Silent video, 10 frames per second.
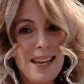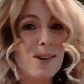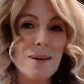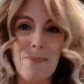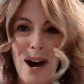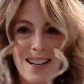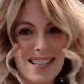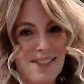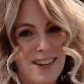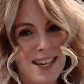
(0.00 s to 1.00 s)
you can pause
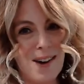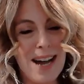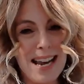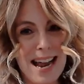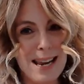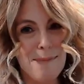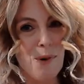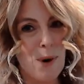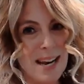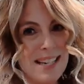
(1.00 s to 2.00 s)
the video at any
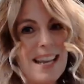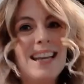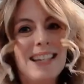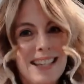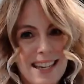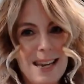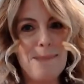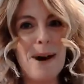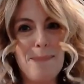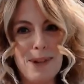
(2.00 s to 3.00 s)
point to
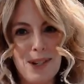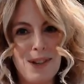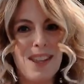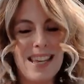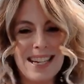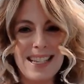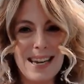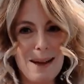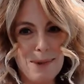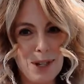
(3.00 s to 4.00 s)
keep up and do the things that
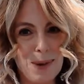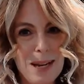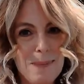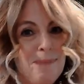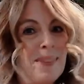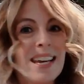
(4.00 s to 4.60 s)
I'm doing.